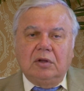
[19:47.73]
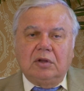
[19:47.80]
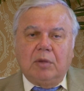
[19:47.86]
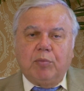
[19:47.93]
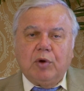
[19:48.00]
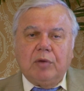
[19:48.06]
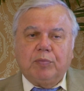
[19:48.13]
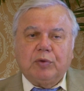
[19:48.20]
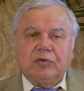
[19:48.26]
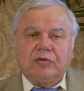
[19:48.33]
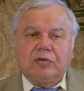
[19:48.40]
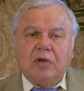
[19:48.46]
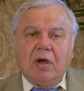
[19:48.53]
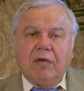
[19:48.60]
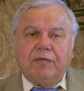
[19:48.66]
The
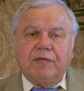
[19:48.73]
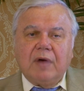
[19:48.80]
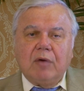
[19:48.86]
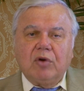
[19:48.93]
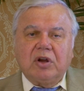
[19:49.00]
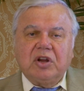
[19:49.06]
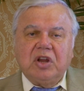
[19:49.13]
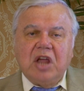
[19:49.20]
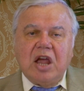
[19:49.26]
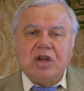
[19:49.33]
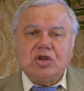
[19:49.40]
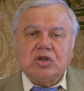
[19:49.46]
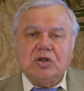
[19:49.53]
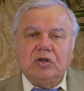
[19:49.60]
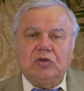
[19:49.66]
purpose of our
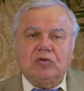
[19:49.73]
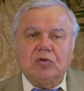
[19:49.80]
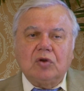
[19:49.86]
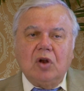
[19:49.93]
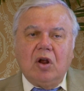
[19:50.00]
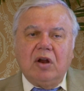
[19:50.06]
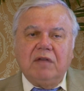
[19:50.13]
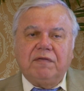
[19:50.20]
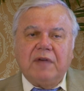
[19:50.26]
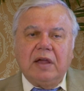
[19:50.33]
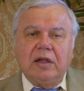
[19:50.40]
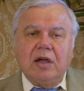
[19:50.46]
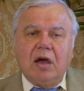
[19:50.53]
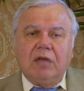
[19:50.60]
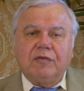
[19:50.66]
creation is to glorify
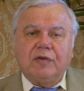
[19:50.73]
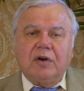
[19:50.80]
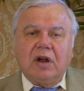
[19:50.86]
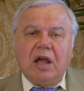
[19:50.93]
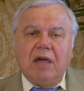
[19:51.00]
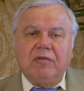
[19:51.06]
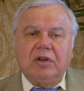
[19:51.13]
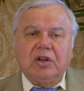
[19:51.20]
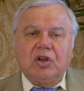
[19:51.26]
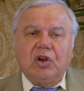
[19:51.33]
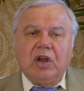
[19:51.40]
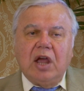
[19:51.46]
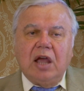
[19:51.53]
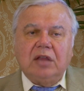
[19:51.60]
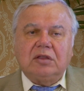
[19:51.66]
God for having
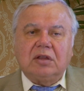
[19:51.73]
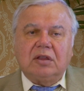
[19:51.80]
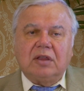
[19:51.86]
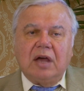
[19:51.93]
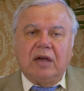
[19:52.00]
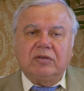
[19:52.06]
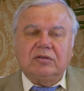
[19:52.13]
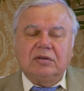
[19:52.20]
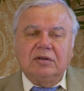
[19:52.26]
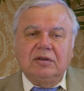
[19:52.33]
created us.